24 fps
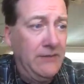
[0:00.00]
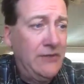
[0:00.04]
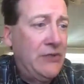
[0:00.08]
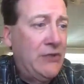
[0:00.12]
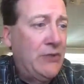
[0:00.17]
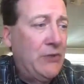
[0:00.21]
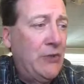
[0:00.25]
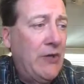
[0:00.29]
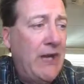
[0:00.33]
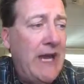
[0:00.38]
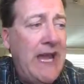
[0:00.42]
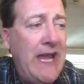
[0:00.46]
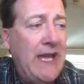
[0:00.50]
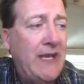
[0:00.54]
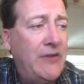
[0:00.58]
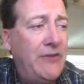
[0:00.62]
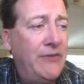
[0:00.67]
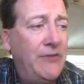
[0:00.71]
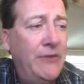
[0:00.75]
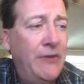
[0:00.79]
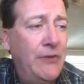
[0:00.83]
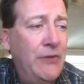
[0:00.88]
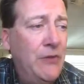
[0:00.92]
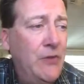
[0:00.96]
track
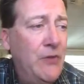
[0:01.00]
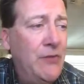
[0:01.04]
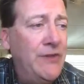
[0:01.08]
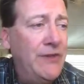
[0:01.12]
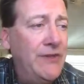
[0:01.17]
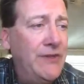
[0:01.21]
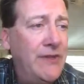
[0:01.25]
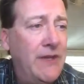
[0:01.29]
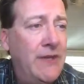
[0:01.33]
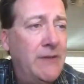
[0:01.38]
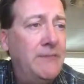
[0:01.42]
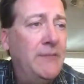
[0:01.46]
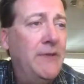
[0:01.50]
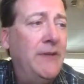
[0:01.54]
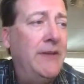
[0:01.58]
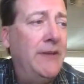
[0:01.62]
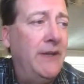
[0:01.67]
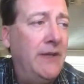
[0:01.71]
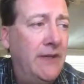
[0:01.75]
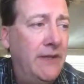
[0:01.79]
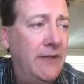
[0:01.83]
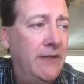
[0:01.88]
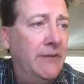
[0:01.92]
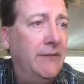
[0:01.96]
through the number
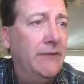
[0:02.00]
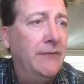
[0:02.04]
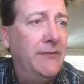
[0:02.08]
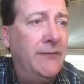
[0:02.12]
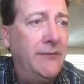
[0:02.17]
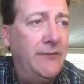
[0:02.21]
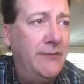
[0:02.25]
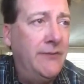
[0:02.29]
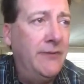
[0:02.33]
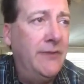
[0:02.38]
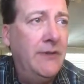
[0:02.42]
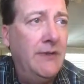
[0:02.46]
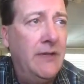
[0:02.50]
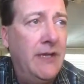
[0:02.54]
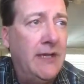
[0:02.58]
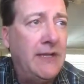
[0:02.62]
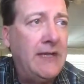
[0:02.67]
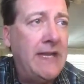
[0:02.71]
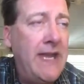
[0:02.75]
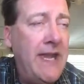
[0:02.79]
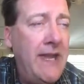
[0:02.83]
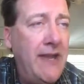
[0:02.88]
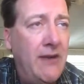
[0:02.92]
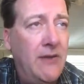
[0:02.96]
of
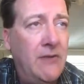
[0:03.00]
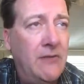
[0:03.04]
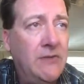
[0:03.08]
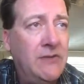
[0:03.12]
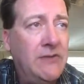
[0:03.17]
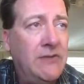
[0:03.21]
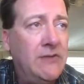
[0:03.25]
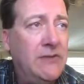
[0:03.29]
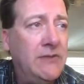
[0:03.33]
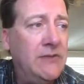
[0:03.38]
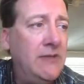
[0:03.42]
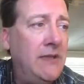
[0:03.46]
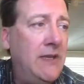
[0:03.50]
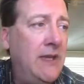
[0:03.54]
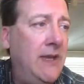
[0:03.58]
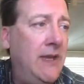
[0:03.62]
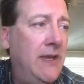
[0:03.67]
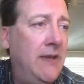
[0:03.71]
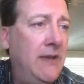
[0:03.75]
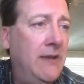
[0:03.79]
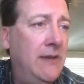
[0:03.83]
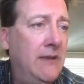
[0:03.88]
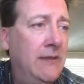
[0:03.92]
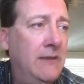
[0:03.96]
accounts
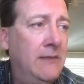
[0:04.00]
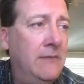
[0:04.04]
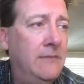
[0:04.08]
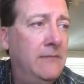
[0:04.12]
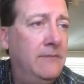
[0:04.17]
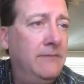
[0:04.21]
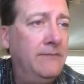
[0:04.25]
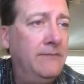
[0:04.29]
and,